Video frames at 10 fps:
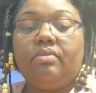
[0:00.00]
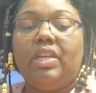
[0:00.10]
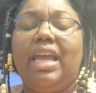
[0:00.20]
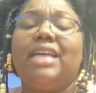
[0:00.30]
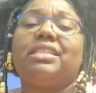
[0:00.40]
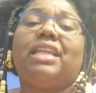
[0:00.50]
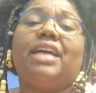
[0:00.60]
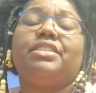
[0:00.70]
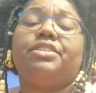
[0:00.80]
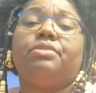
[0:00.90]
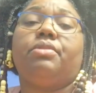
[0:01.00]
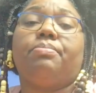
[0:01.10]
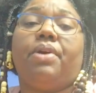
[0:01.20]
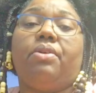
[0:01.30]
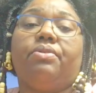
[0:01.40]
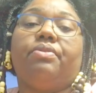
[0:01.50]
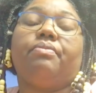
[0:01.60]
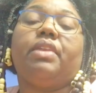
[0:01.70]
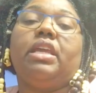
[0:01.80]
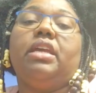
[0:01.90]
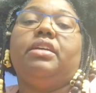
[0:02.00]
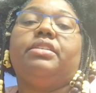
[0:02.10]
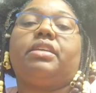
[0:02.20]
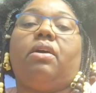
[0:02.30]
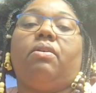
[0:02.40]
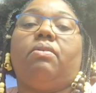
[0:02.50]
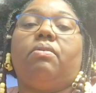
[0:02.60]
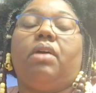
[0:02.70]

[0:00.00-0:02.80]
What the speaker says: it has a lot to do with both. So,